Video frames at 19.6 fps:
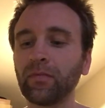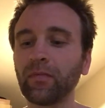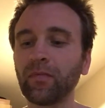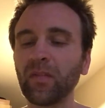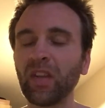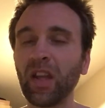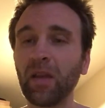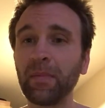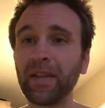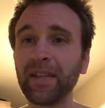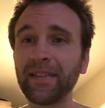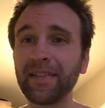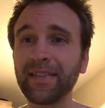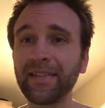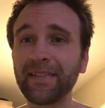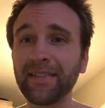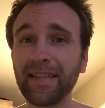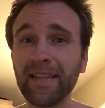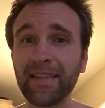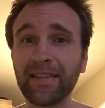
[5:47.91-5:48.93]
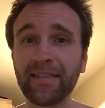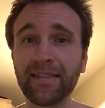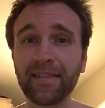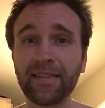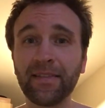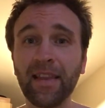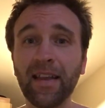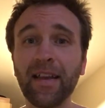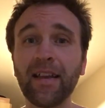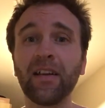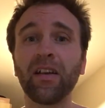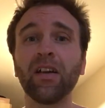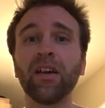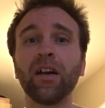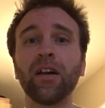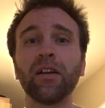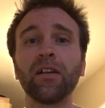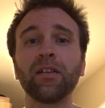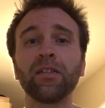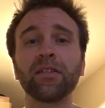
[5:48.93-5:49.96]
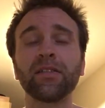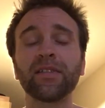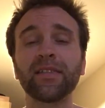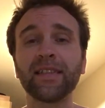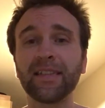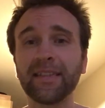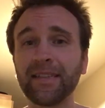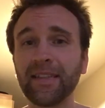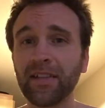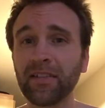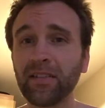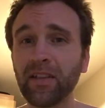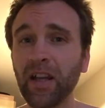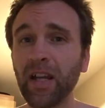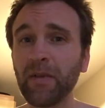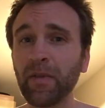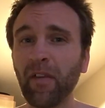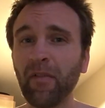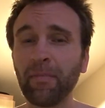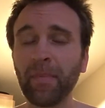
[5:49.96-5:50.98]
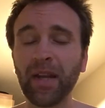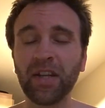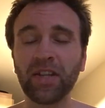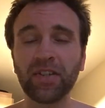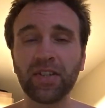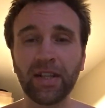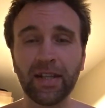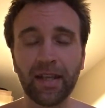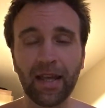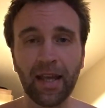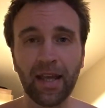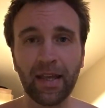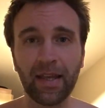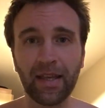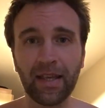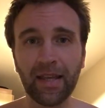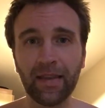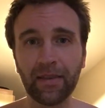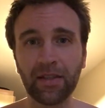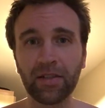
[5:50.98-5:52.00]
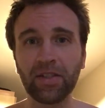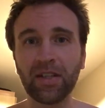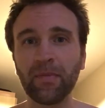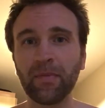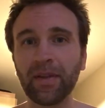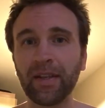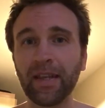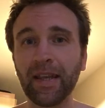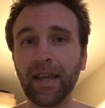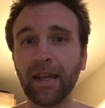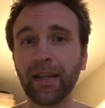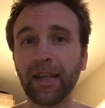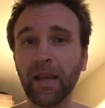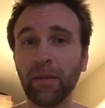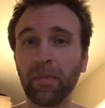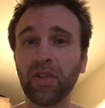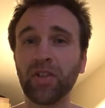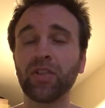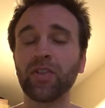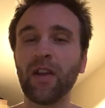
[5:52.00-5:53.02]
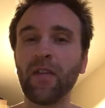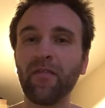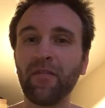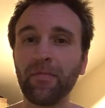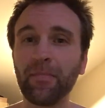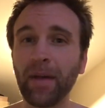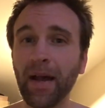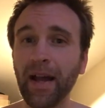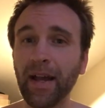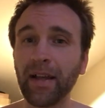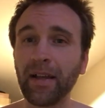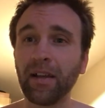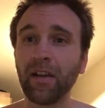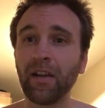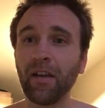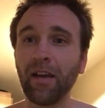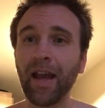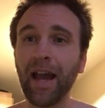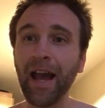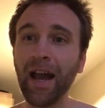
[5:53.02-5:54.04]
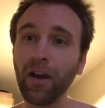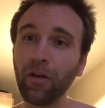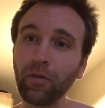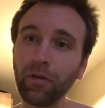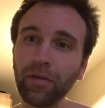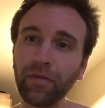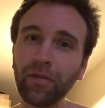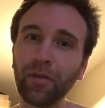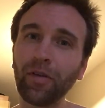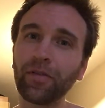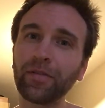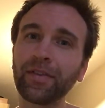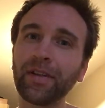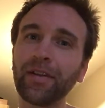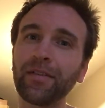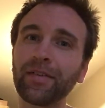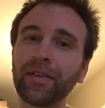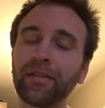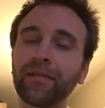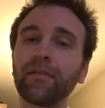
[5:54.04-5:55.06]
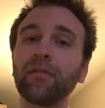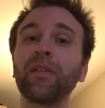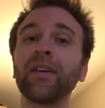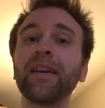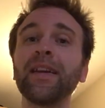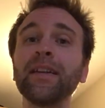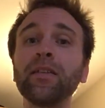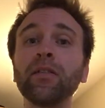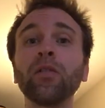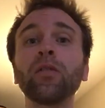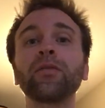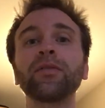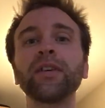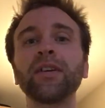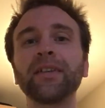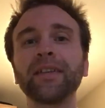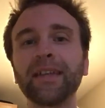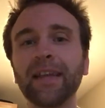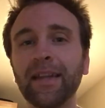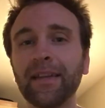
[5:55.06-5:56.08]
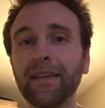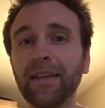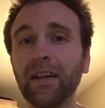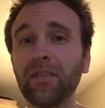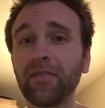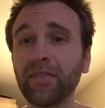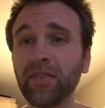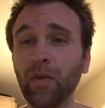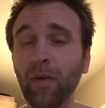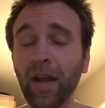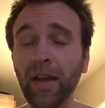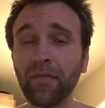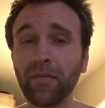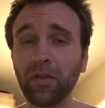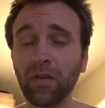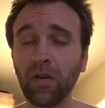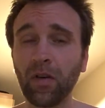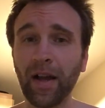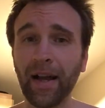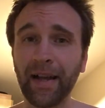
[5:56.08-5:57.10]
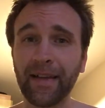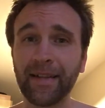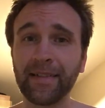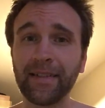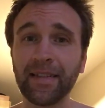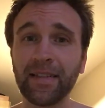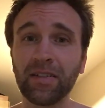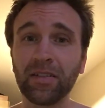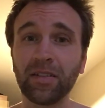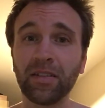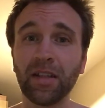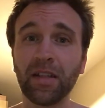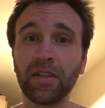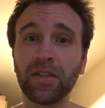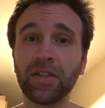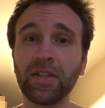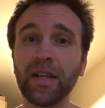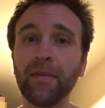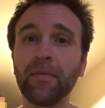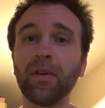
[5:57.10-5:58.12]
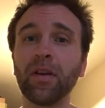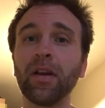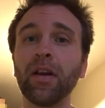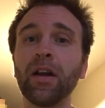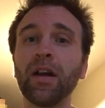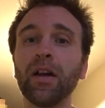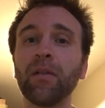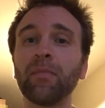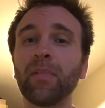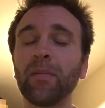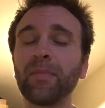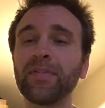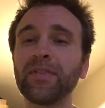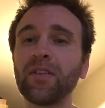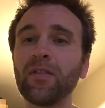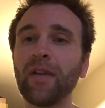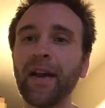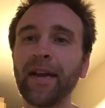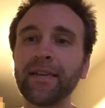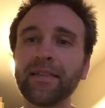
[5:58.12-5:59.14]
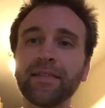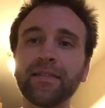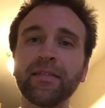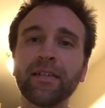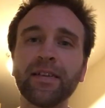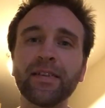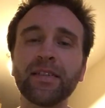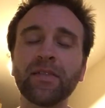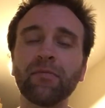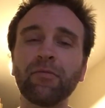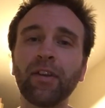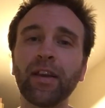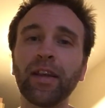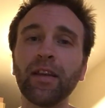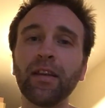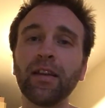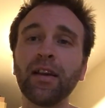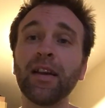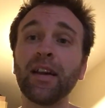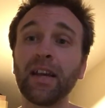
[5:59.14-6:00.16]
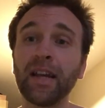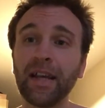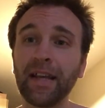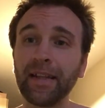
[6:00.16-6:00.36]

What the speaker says: I mean, since that time, I've managed to get in the gym again, get my strength back. Out of lockdown, in lockdown again now, so I haven't got access to the gym, but I'm still exercising regular.